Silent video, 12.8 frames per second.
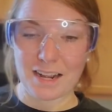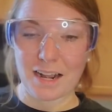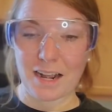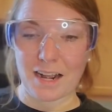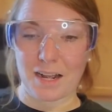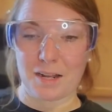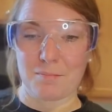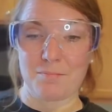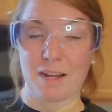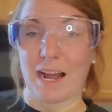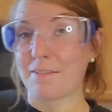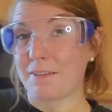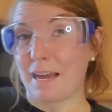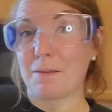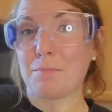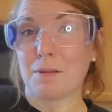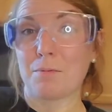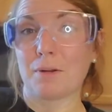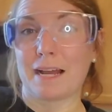I've had
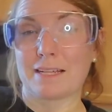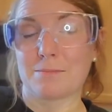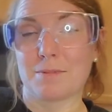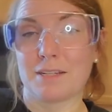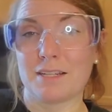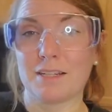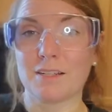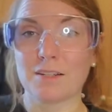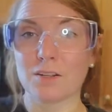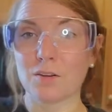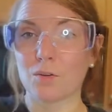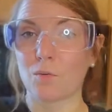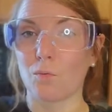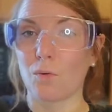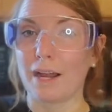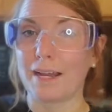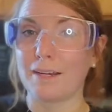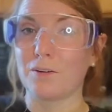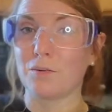people ask me why
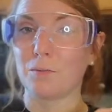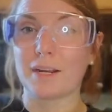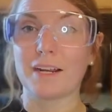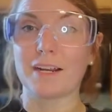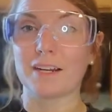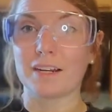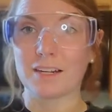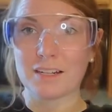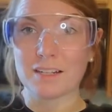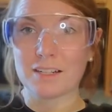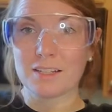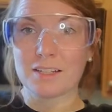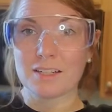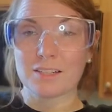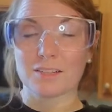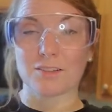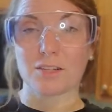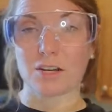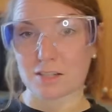I don't wear
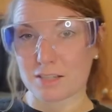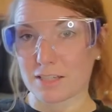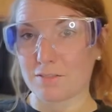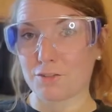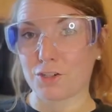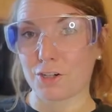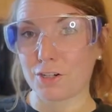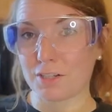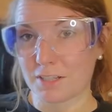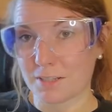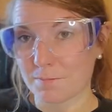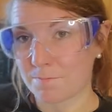long sleeve shirts.